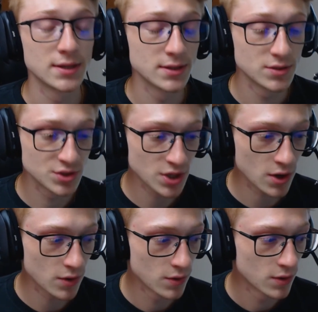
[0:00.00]

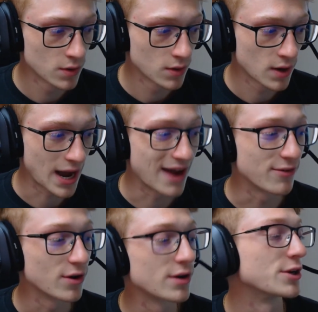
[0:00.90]
So, I've
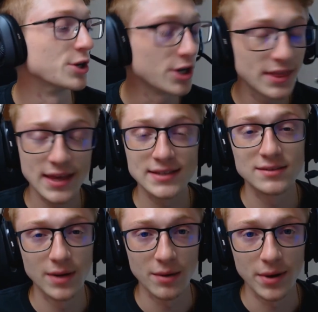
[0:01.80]
heard good things
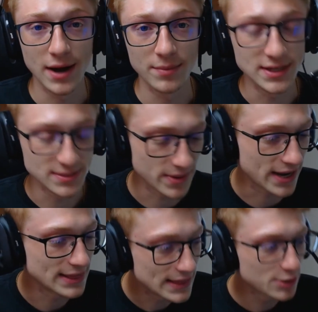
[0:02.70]
about Popeyes, but I
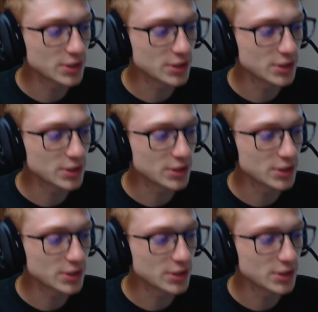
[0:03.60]
literally